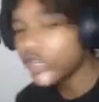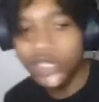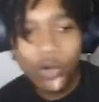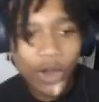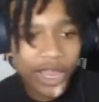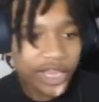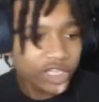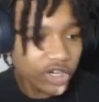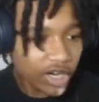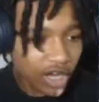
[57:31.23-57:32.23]
the
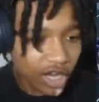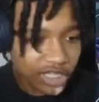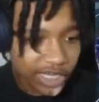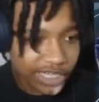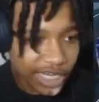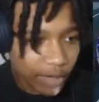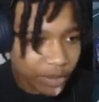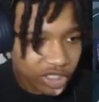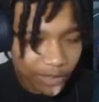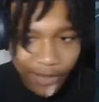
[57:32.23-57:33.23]
wager? Uh, Santana
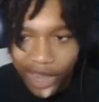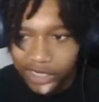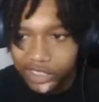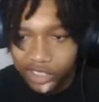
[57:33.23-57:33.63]
pushed it back